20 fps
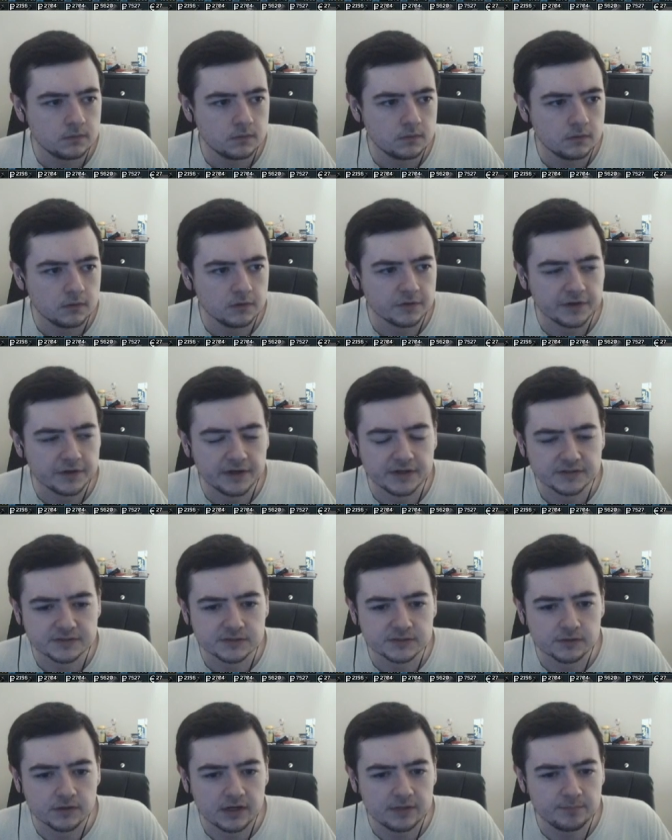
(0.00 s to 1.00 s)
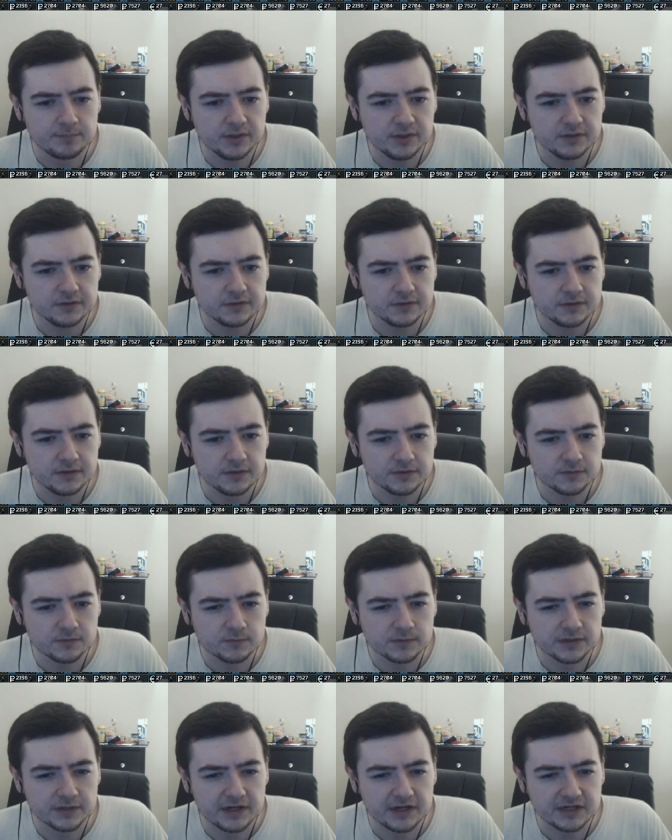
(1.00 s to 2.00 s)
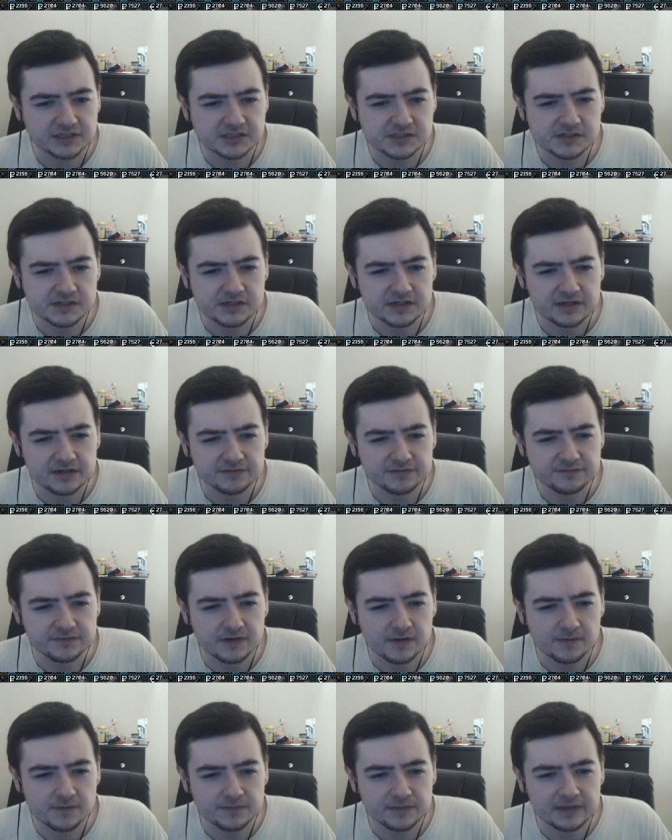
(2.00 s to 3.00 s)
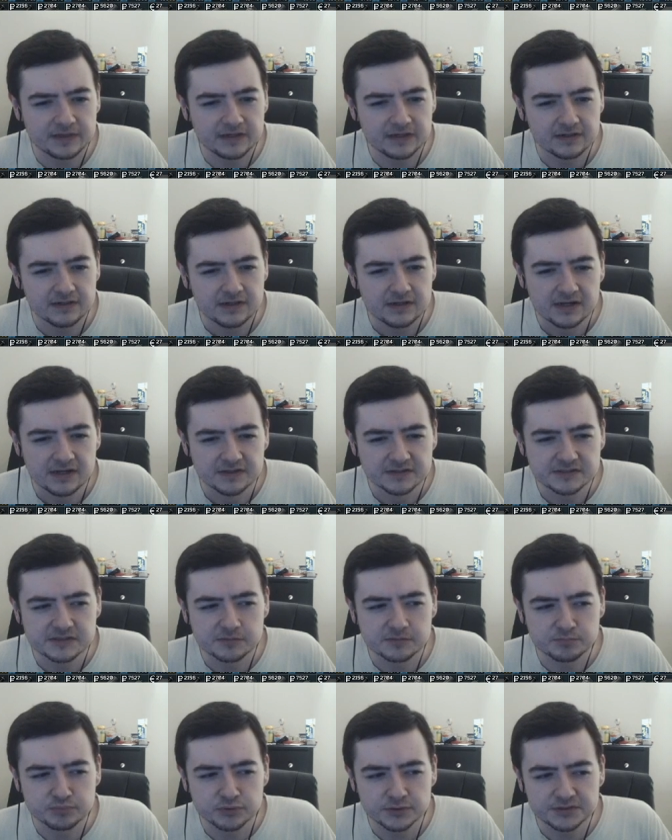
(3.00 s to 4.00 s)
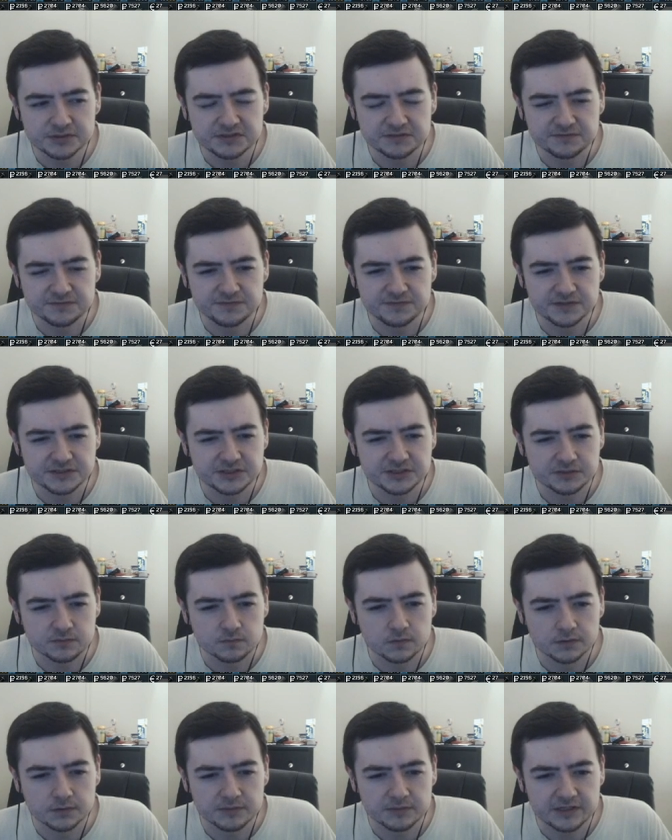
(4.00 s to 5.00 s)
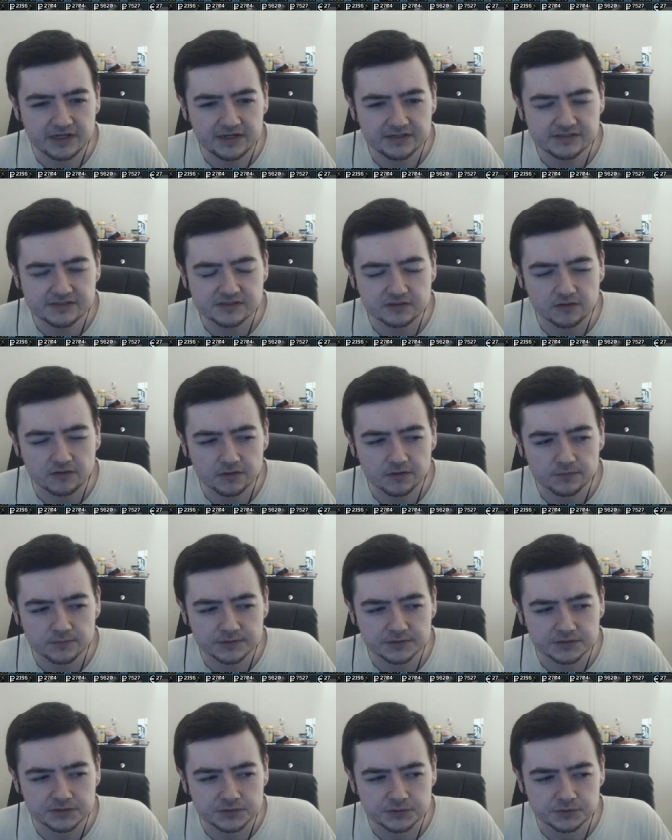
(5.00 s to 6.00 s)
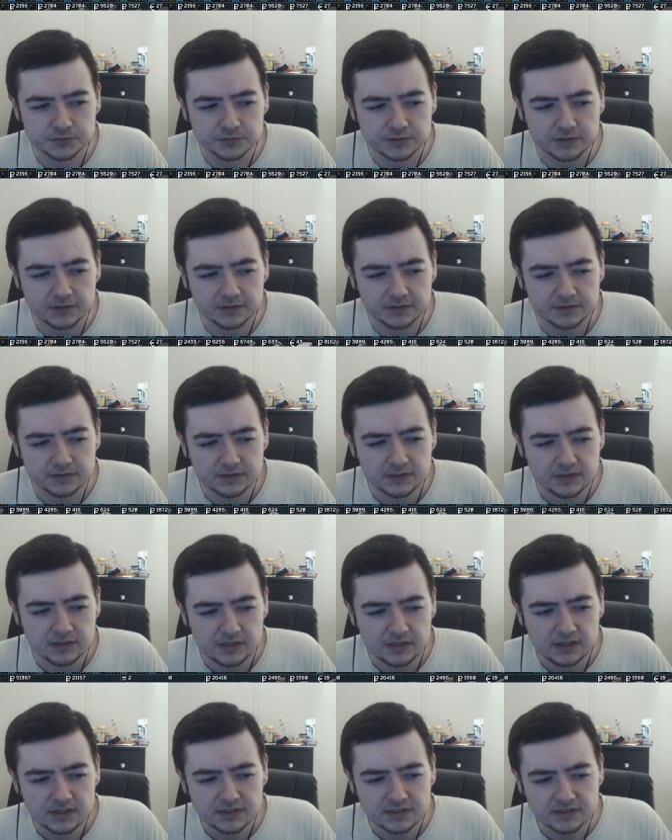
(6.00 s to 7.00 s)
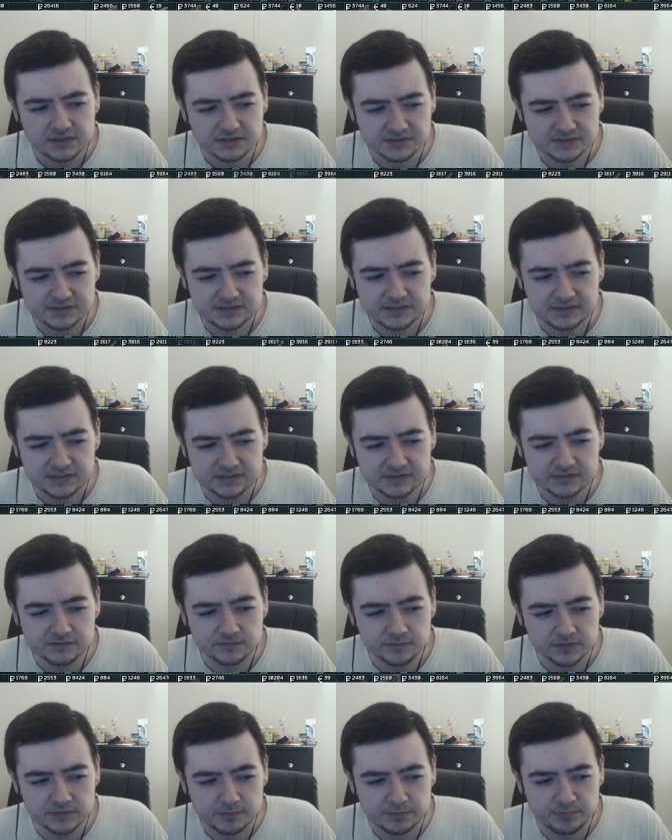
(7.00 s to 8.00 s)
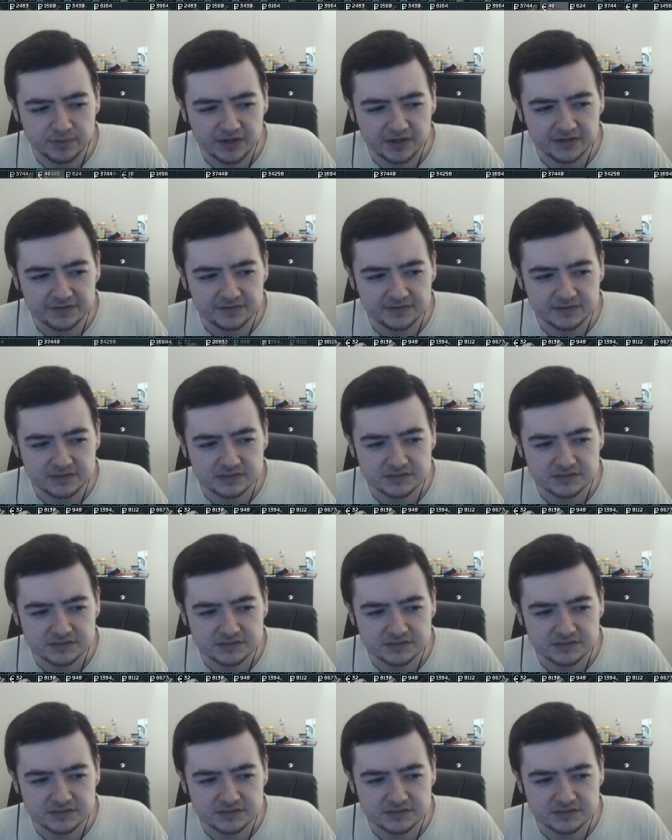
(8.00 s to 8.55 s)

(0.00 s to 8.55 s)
Okay, so I bought another one actually, and I found that this is a pretty efficient one. Mechanic is a hard one to do it on because he doesn't really buy things